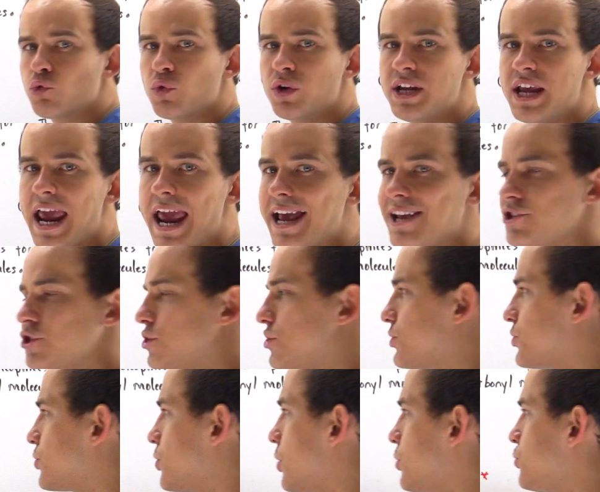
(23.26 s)

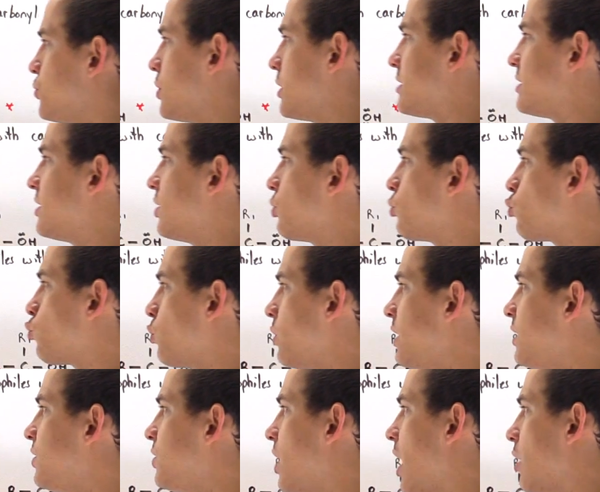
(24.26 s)
reagents, such as the
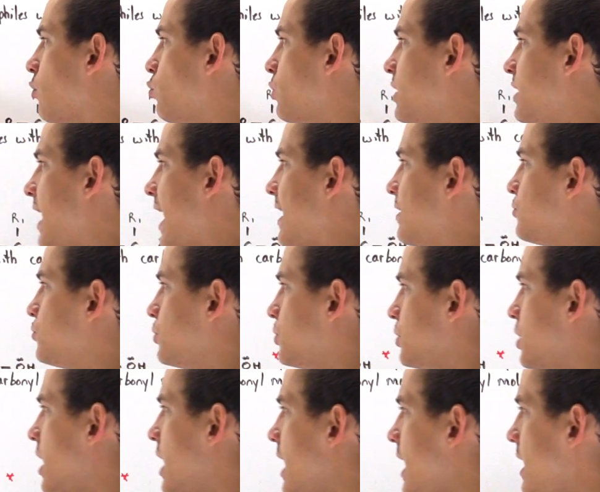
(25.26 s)
Grignard
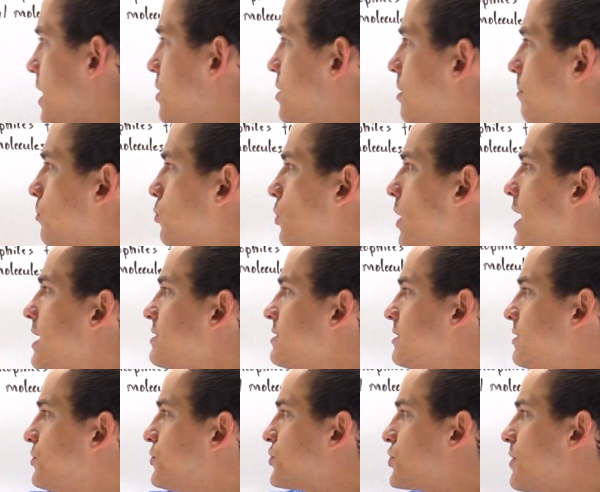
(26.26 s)
reagent, in the
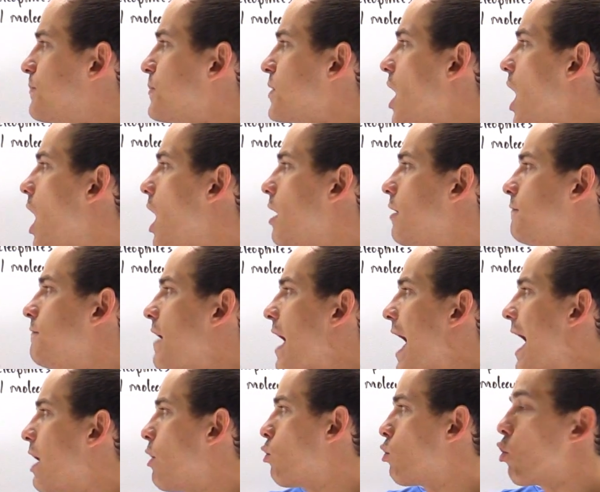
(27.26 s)
presence of
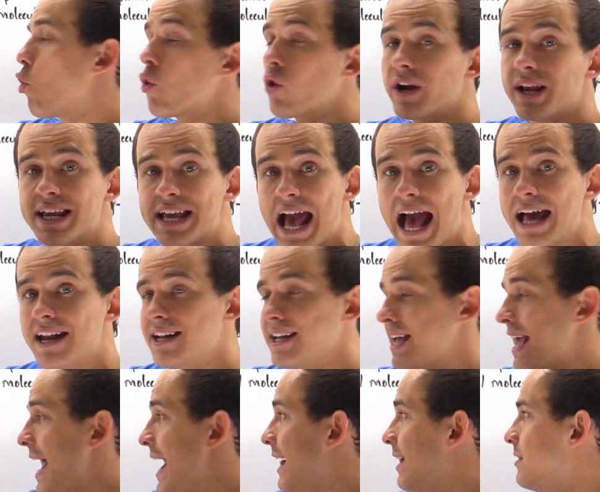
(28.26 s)
our organic
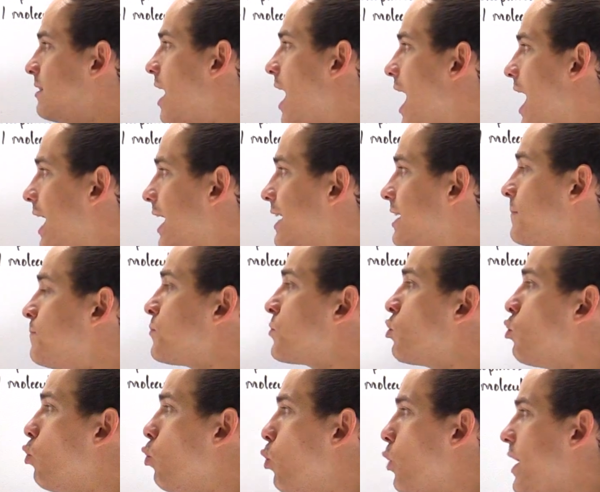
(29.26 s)
halide,
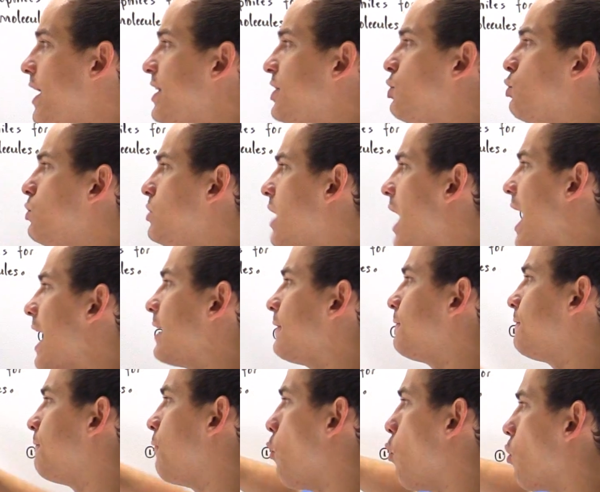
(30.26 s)
we do not
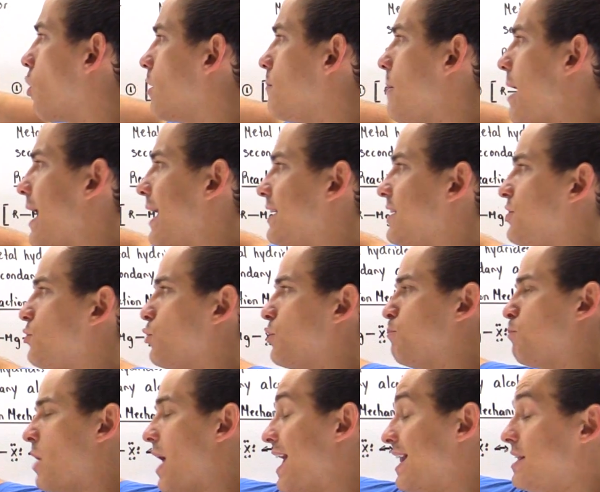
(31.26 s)
form any,
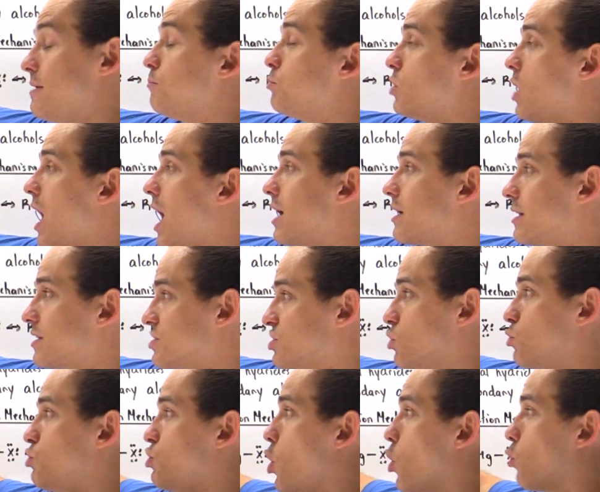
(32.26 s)
any product.
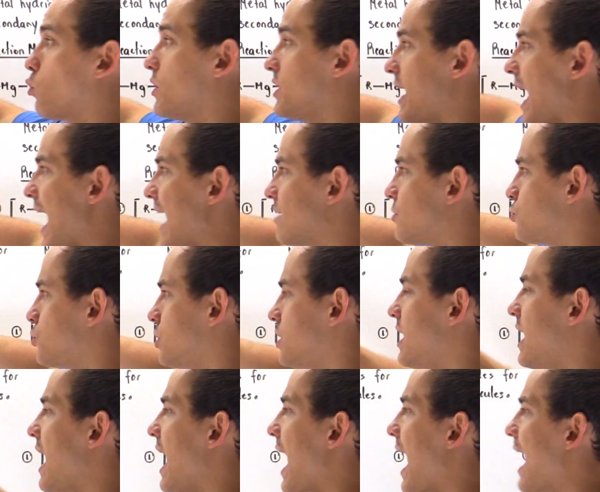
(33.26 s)
So no
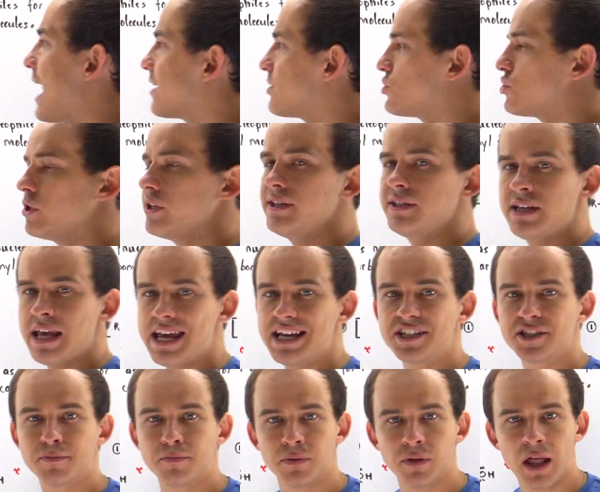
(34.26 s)
reaction actually
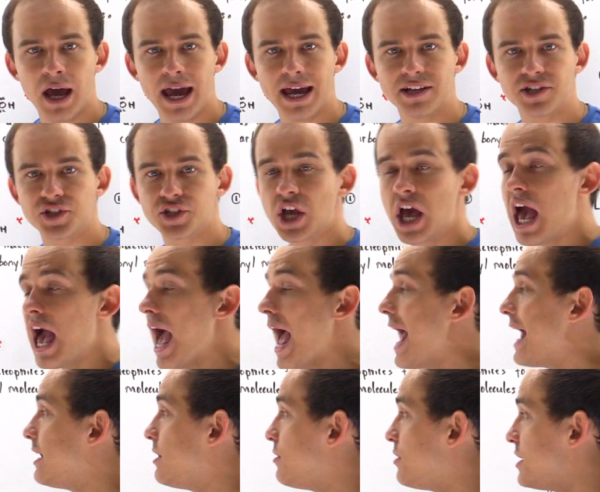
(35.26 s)
takes place.
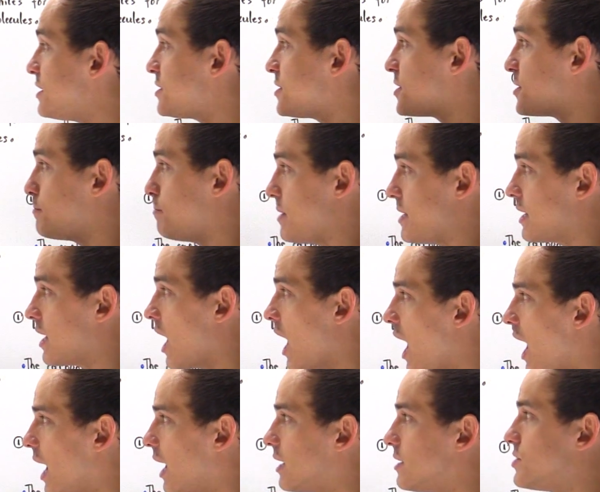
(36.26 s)
And this is
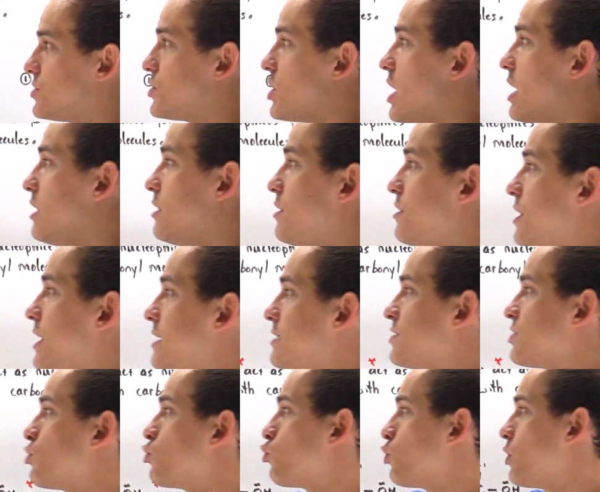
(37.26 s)
because
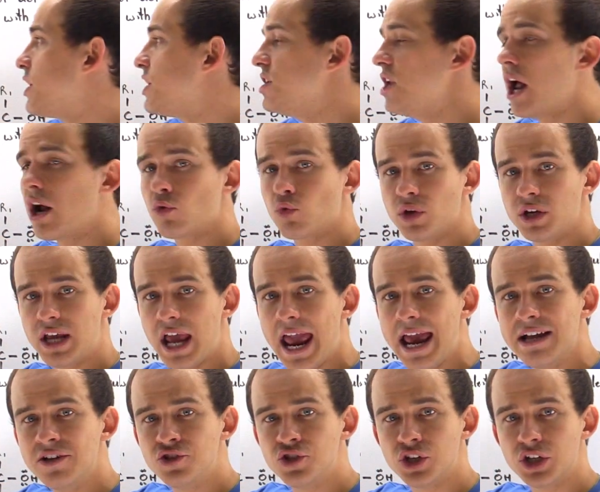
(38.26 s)
this Grignard
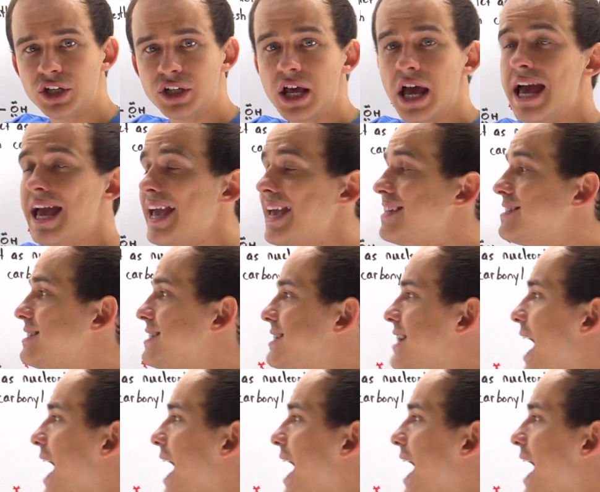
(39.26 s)
reagent is